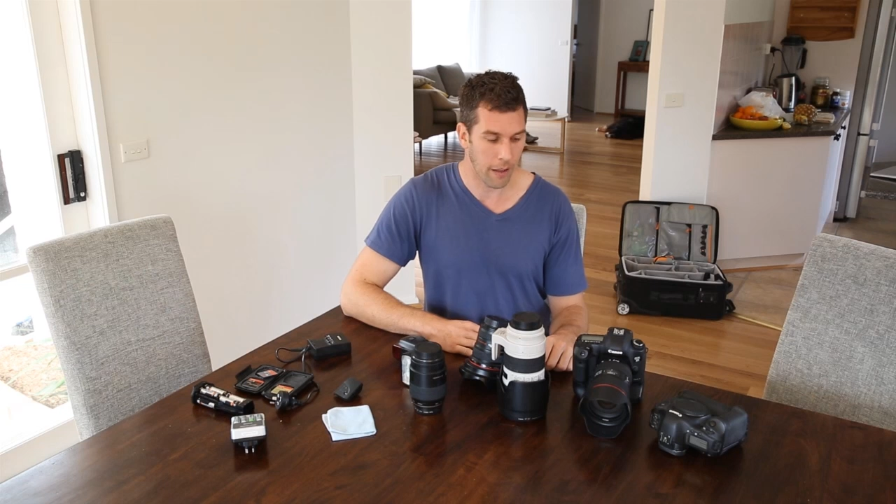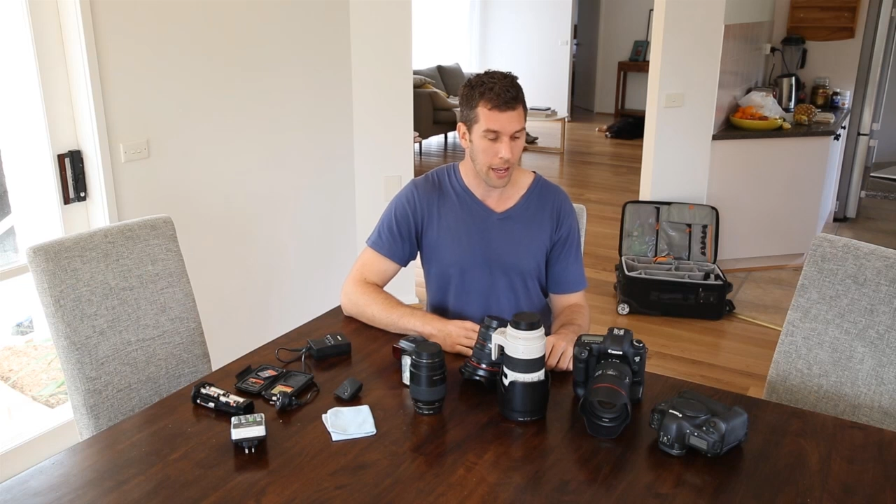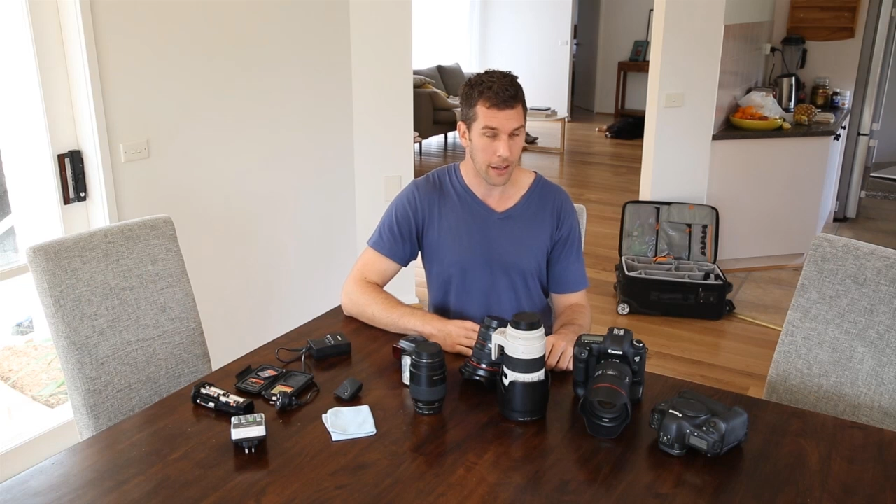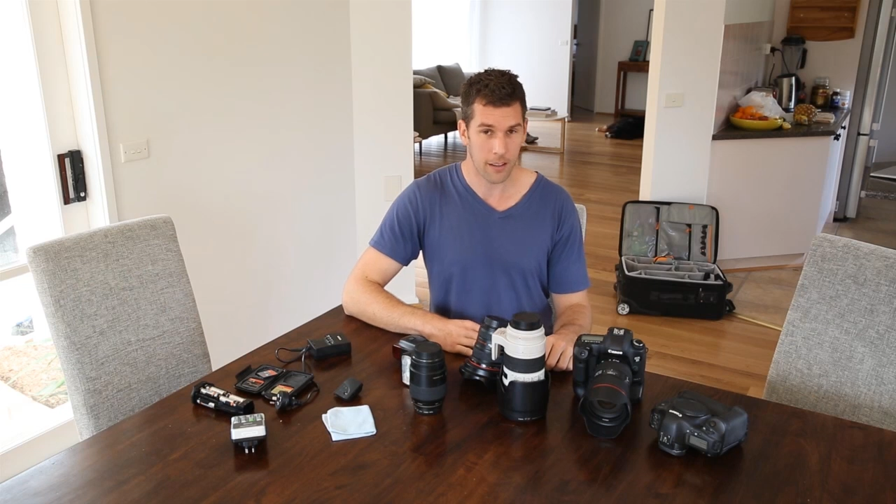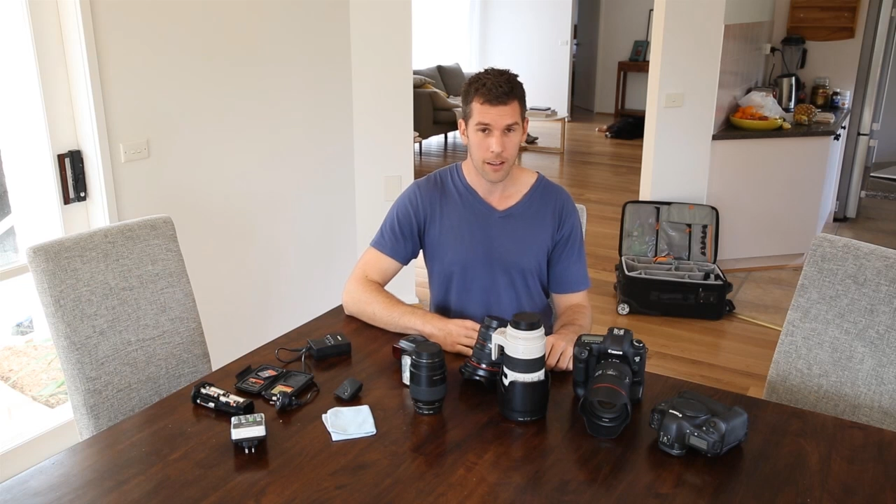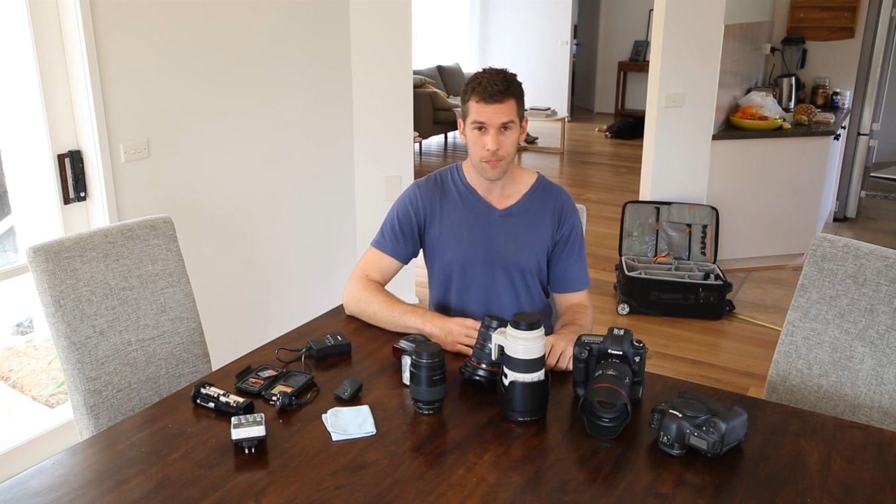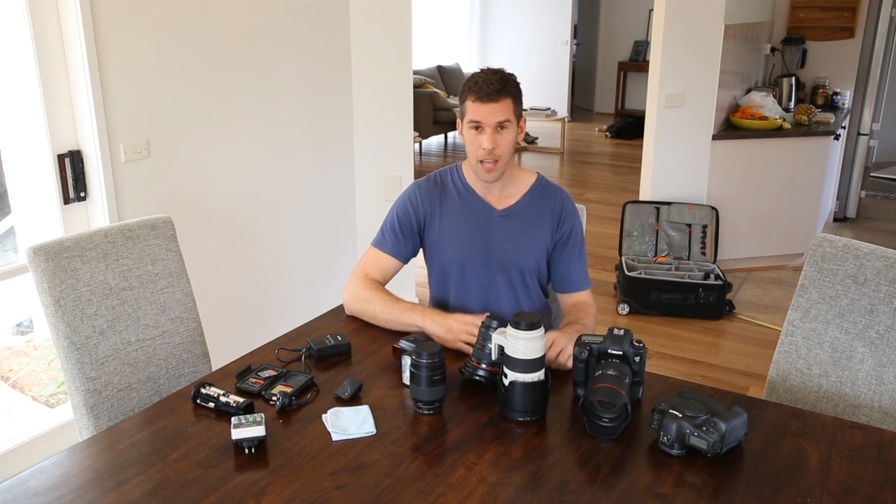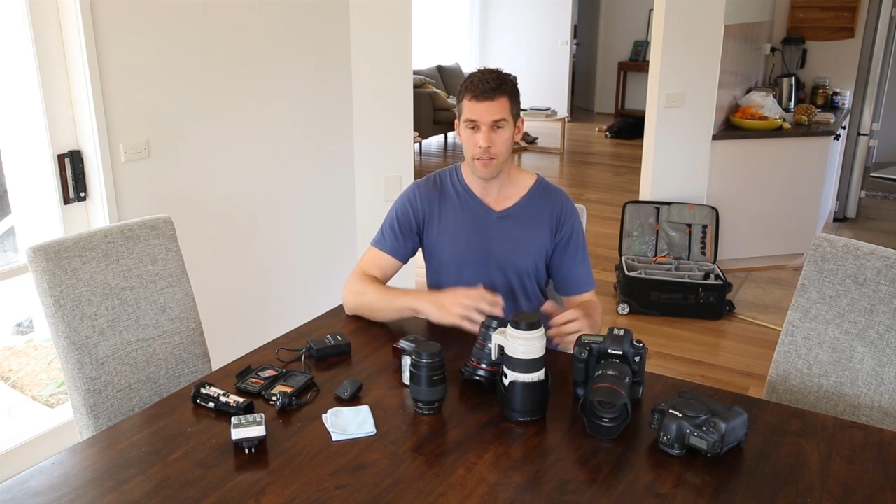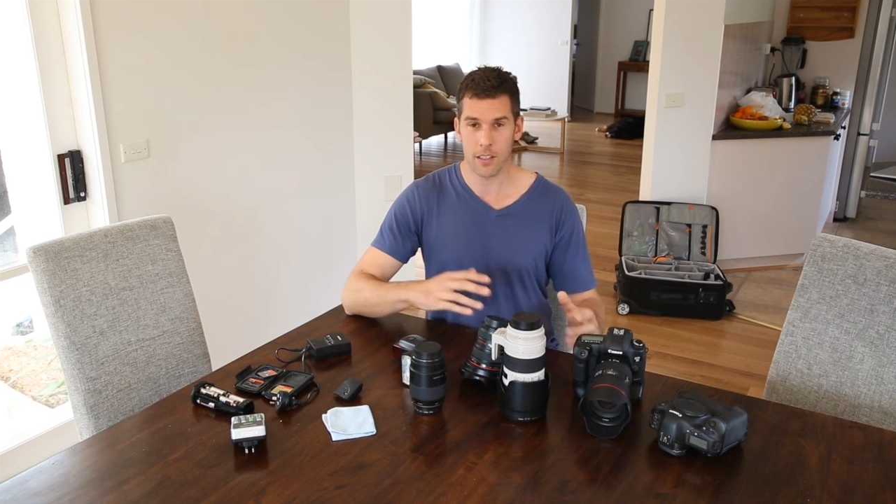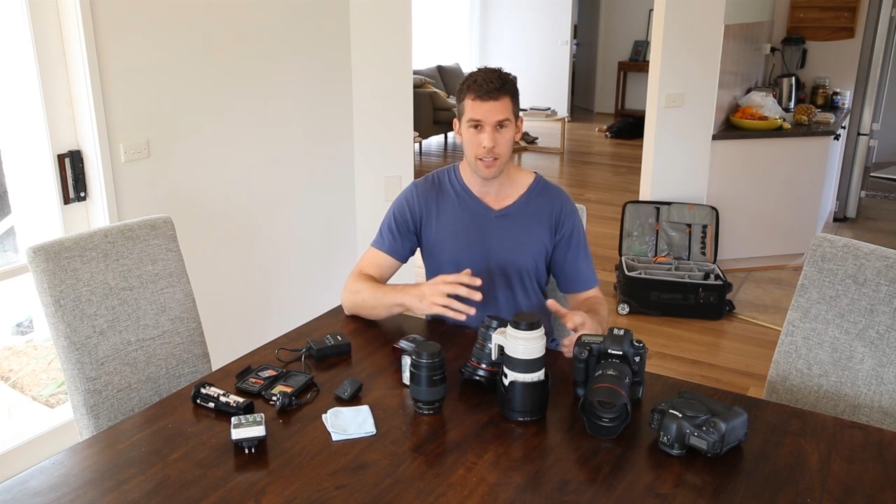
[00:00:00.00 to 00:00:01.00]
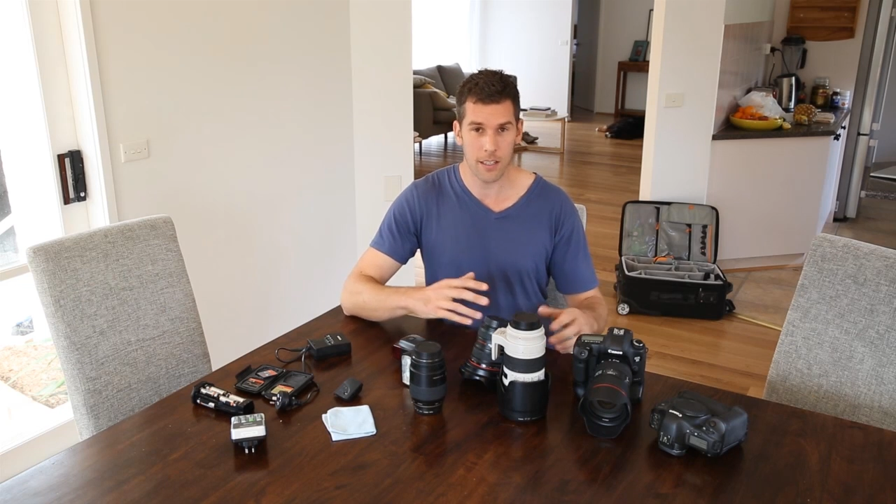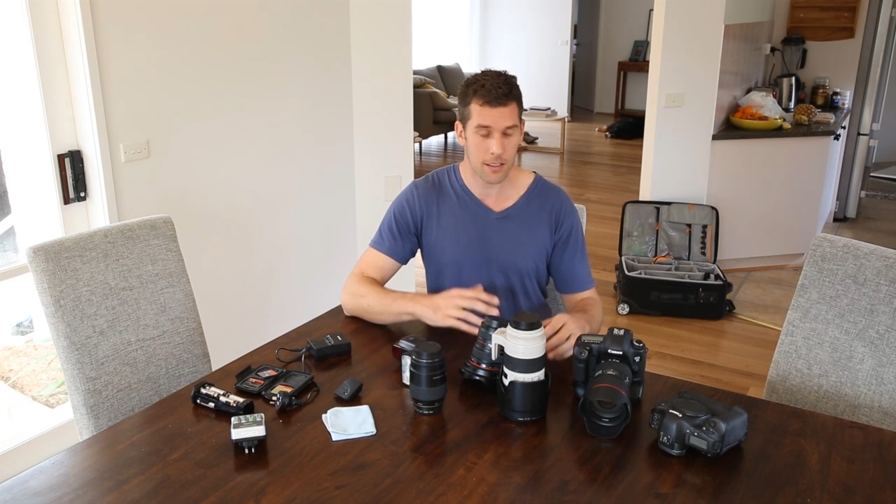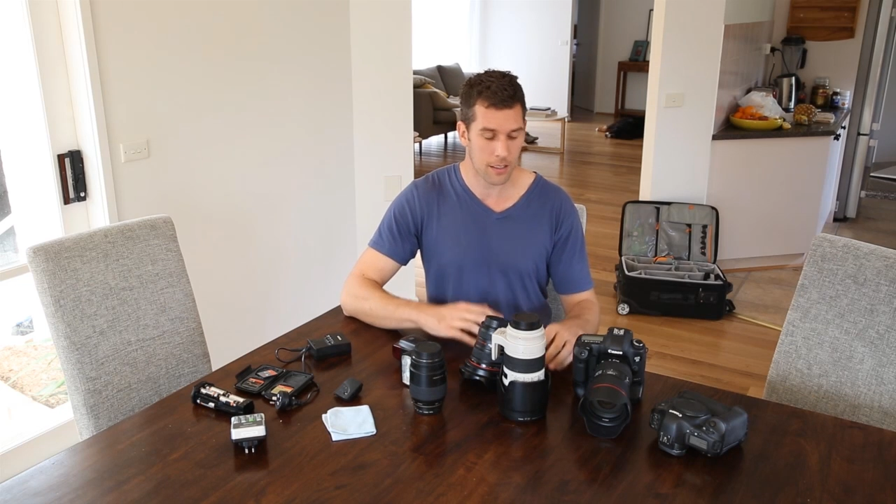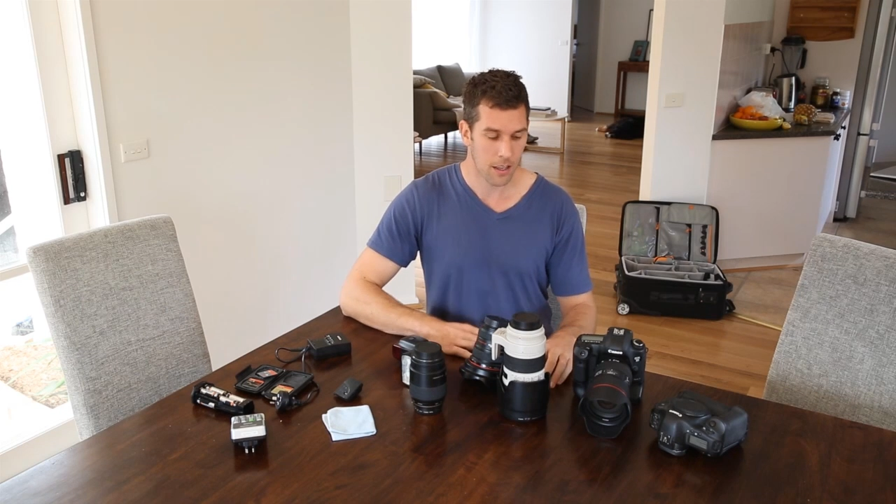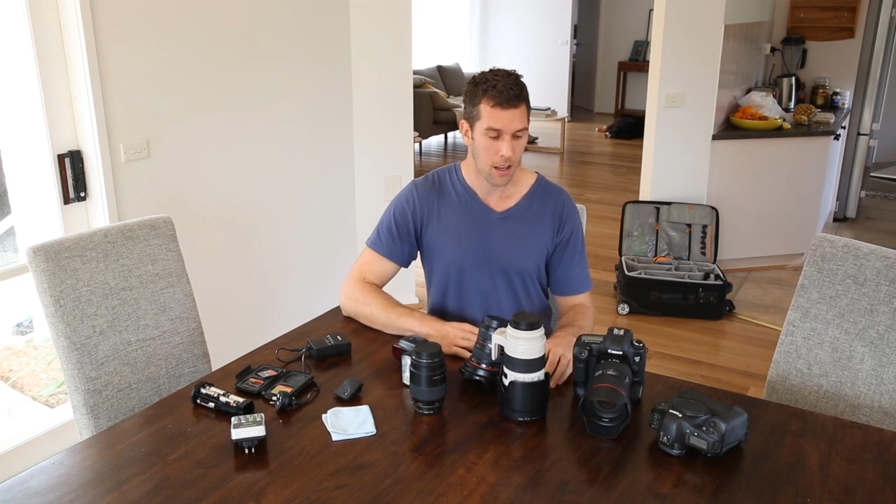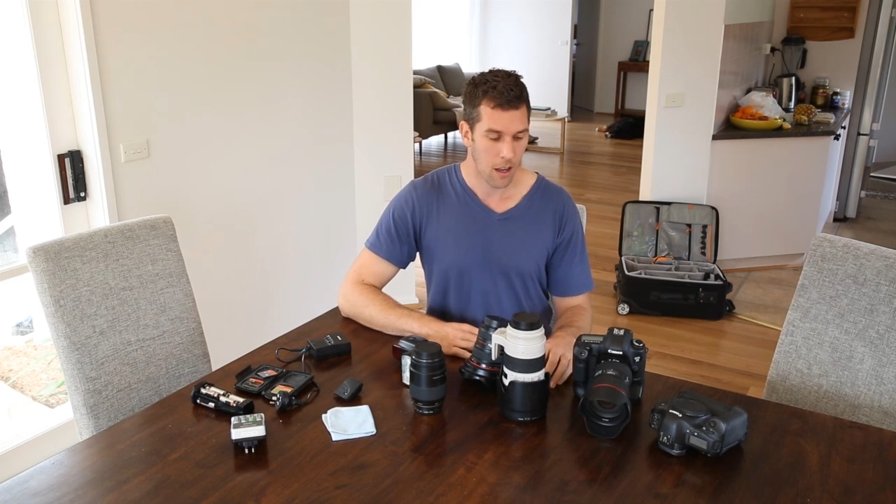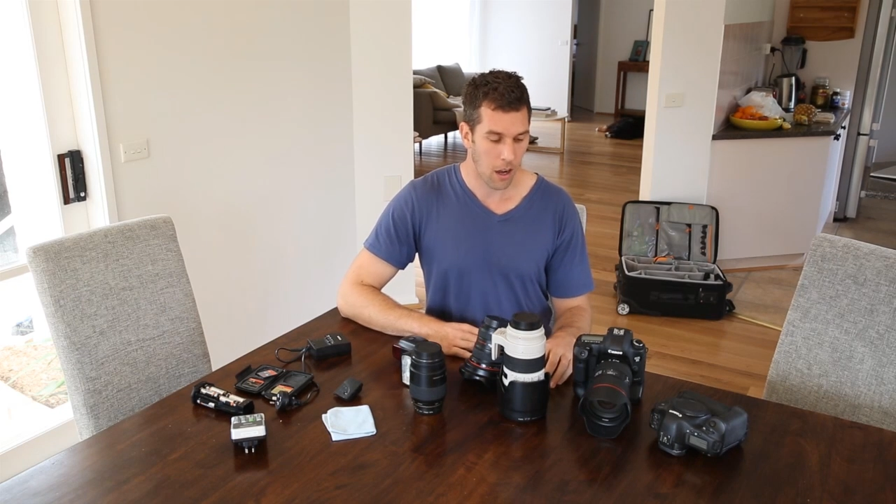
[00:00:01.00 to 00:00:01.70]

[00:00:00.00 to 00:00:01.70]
had ever since.